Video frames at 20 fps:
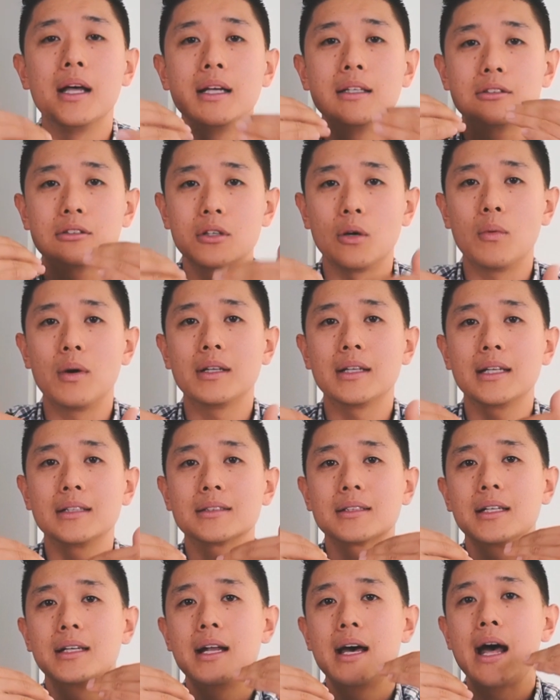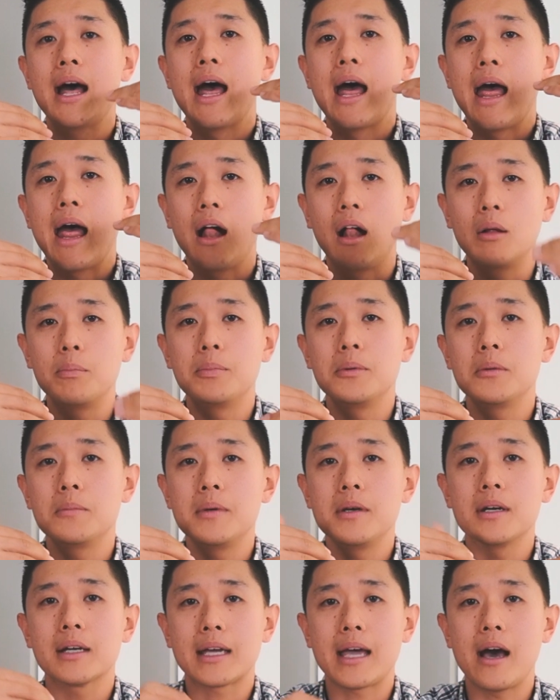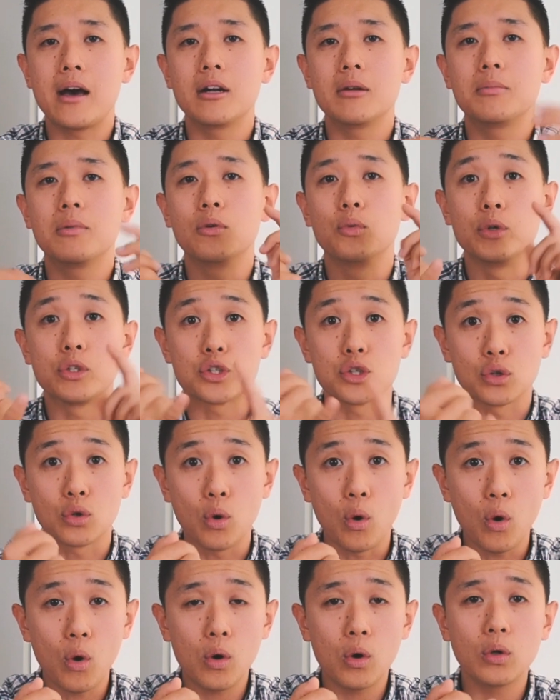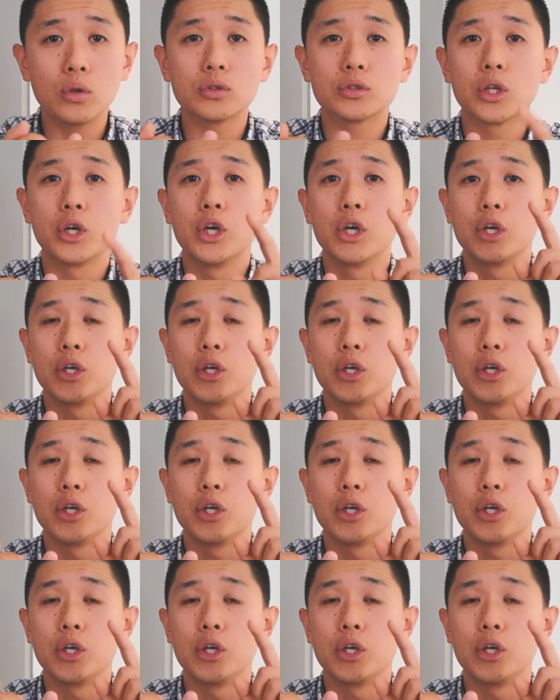someone that's gonna help you be accountable with your goals,